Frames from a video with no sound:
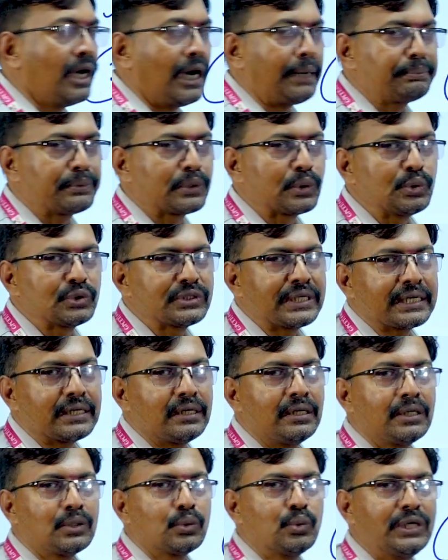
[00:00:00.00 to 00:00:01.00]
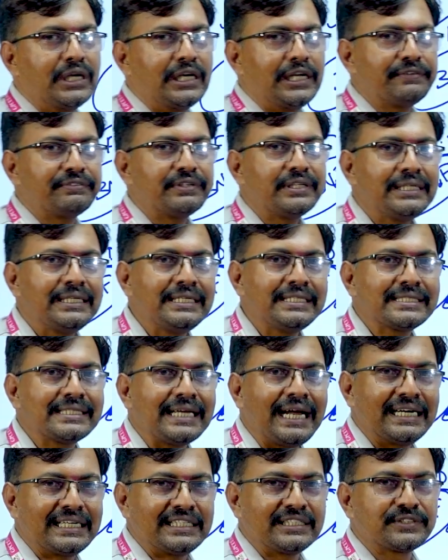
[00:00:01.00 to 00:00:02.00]
Up to 2NF is
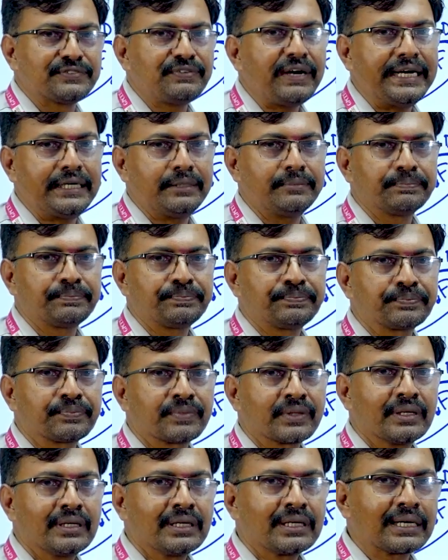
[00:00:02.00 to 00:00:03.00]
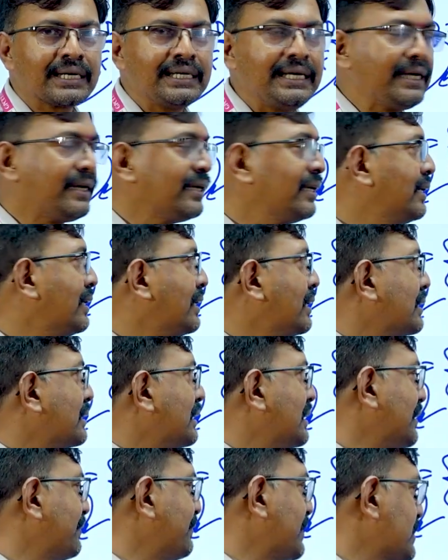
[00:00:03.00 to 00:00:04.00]
satisfied. Clear?
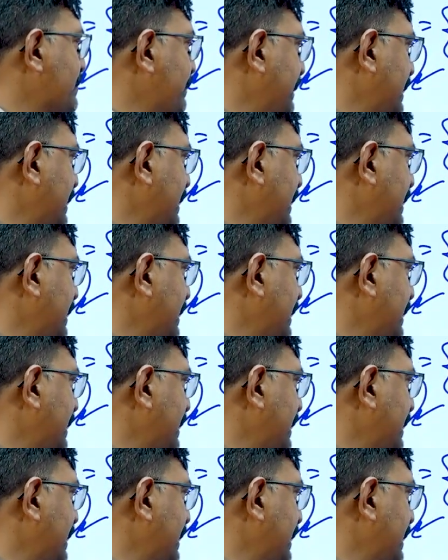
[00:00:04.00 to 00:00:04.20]
That is the first